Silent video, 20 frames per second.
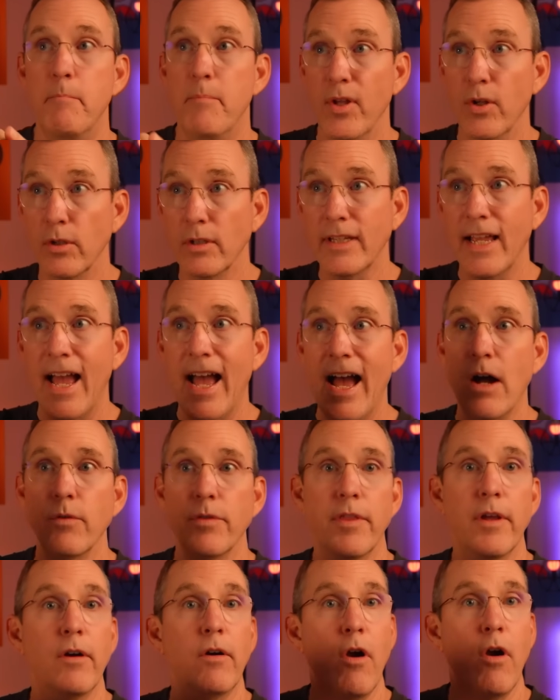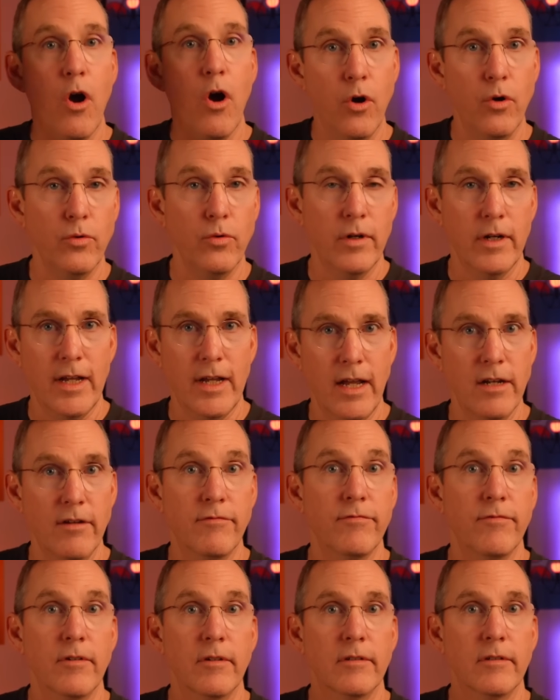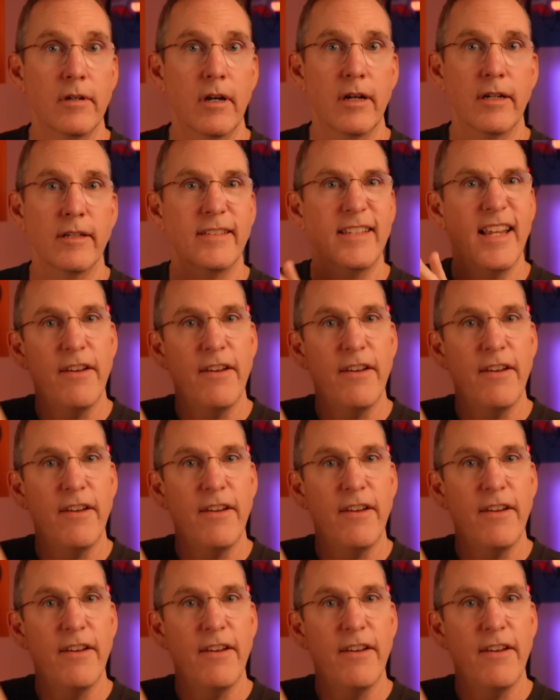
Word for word: build out their own kind of uh,